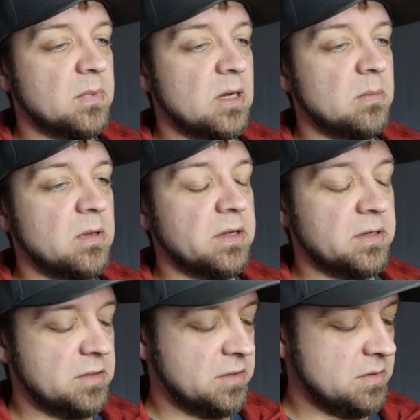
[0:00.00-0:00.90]

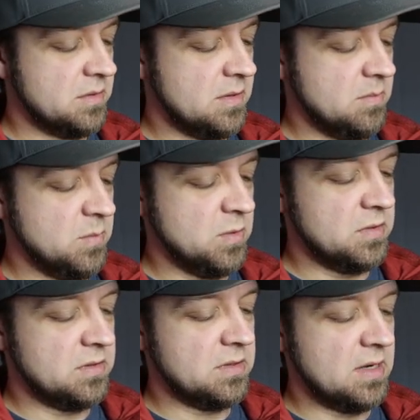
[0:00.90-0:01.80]
Publish, and then
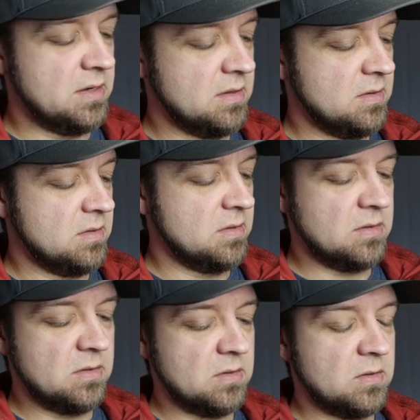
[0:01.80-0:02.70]
percent
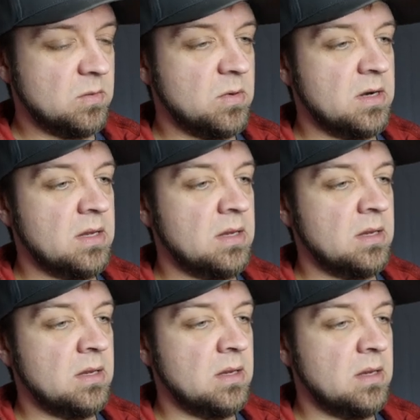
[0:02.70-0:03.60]

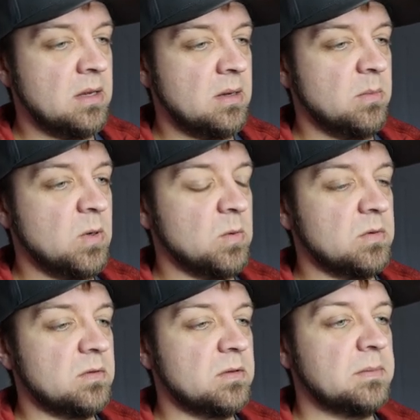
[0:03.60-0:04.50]
20,
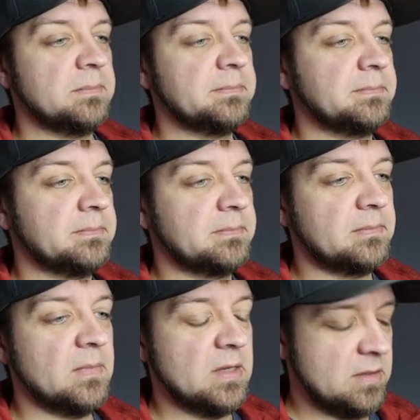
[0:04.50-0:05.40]
post.
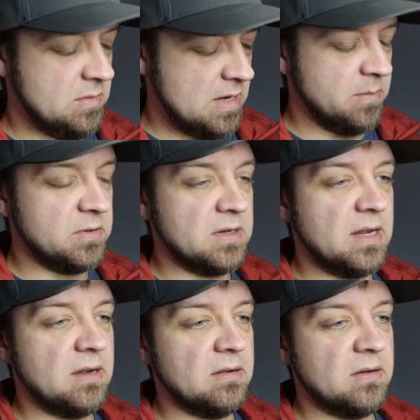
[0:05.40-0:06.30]
Let's see what happens
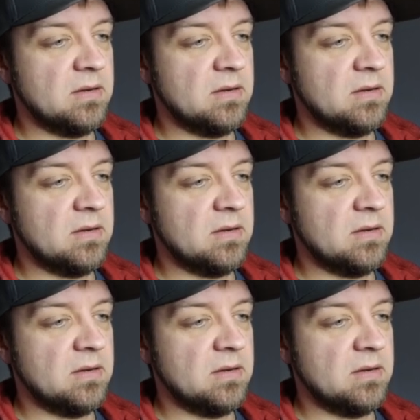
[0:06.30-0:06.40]
now.